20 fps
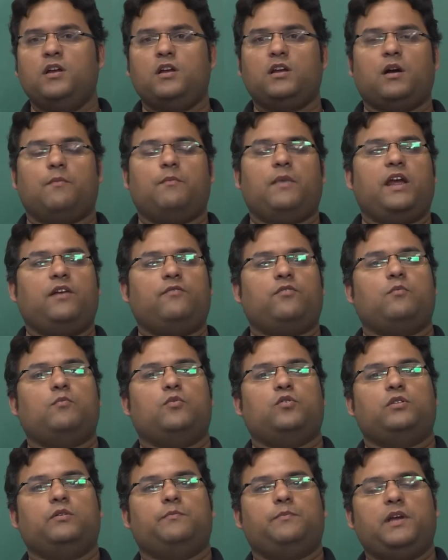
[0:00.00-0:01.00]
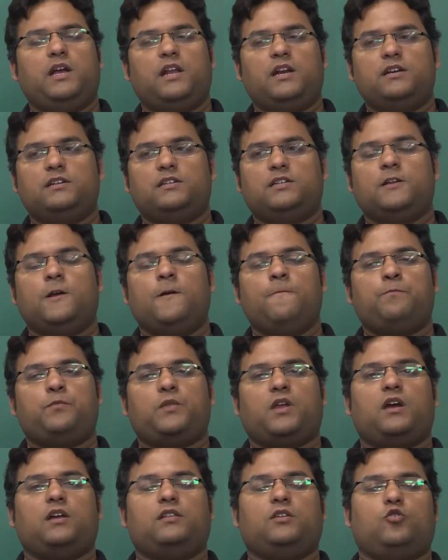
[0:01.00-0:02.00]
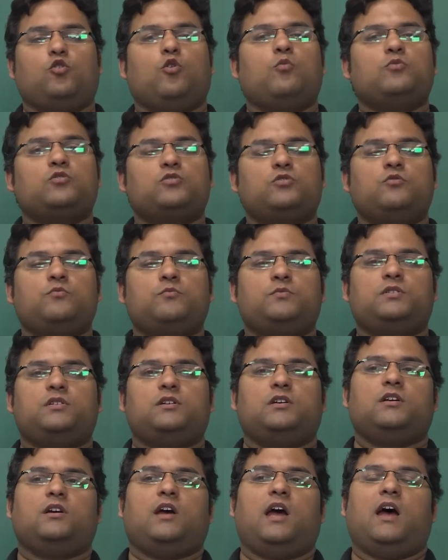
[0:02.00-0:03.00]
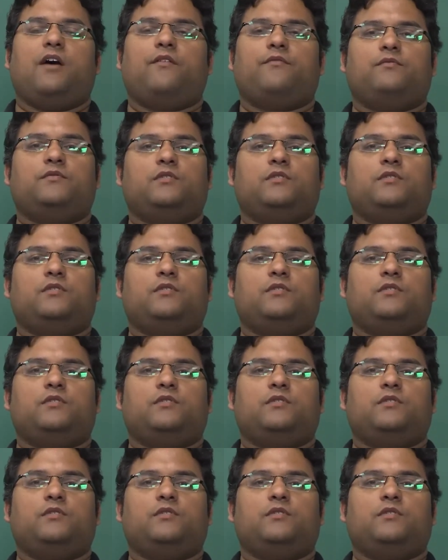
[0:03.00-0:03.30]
combined from both their parents, the chromosomes have